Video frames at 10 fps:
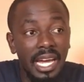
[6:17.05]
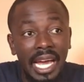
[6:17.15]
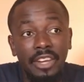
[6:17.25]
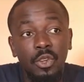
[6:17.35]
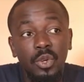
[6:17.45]

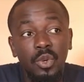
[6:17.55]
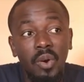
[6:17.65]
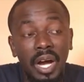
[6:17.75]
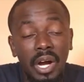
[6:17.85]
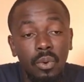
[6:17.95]
I don't
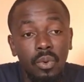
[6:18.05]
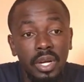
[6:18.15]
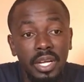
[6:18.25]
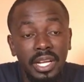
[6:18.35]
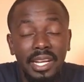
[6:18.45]
know how
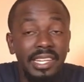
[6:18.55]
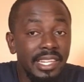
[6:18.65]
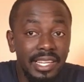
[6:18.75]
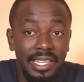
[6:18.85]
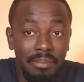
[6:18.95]

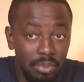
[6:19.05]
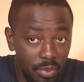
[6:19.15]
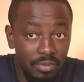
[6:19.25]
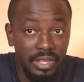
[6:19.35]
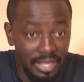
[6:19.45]
clinically
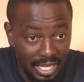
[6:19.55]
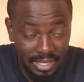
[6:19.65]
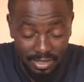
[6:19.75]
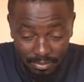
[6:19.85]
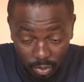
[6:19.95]
proven
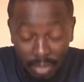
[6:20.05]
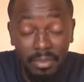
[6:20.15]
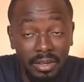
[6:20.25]
that rem,